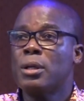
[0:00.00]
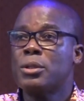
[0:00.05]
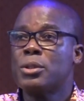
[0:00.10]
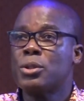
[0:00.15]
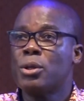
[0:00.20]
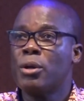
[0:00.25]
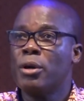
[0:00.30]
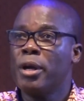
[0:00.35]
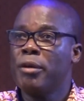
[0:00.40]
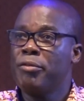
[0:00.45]

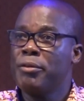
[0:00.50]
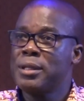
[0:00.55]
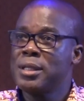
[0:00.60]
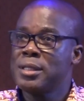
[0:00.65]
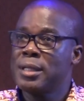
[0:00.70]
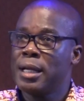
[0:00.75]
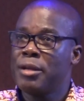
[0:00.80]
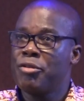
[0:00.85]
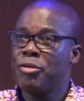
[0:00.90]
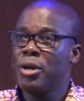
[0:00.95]
So if it
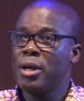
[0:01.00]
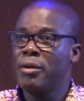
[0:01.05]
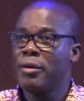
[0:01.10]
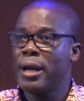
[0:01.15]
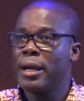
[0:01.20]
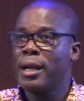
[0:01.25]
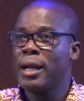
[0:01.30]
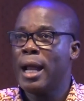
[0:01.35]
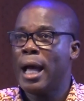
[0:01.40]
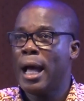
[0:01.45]
is a 3
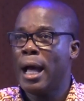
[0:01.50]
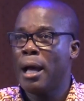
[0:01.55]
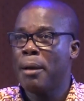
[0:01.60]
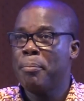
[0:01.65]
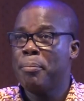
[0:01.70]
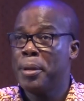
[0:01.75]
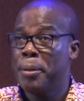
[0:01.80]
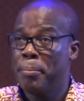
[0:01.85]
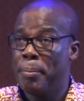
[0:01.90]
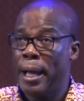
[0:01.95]
credit
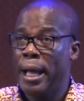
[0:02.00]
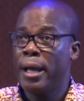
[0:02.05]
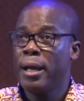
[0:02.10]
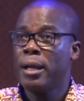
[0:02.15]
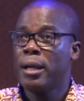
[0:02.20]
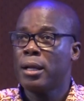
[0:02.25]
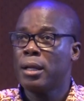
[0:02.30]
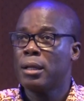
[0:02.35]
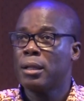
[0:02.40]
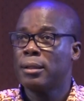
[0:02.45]
hour
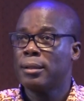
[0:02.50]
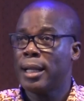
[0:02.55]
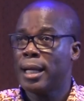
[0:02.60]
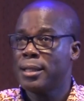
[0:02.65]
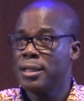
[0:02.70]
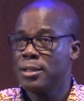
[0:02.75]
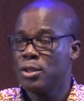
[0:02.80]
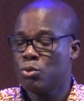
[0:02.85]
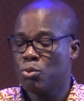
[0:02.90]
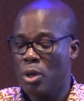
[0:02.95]
paper,
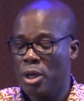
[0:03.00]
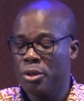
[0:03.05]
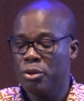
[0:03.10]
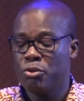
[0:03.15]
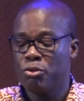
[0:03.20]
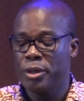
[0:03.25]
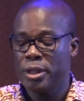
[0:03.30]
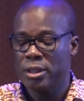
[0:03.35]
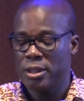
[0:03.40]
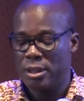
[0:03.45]
that is
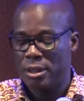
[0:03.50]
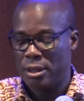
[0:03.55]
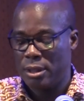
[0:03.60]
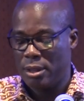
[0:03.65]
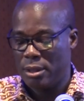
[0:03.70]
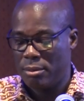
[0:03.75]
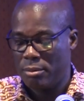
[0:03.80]
120.